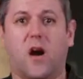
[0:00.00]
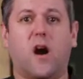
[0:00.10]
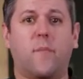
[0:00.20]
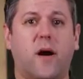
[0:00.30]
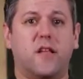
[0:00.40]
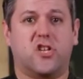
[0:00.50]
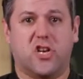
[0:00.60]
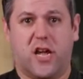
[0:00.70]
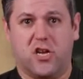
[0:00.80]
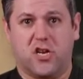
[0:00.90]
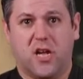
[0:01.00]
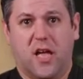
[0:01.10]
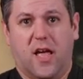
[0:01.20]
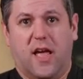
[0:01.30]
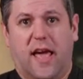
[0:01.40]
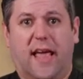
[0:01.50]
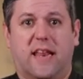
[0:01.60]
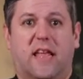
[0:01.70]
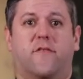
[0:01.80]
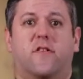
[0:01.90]
Our bodies change,
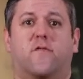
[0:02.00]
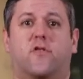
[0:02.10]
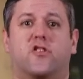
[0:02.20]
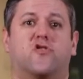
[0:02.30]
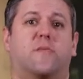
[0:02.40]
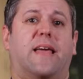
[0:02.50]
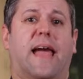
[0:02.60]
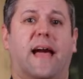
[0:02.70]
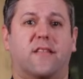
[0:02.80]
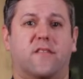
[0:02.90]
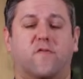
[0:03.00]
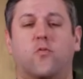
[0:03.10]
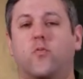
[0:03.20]
and even if we're extremely active,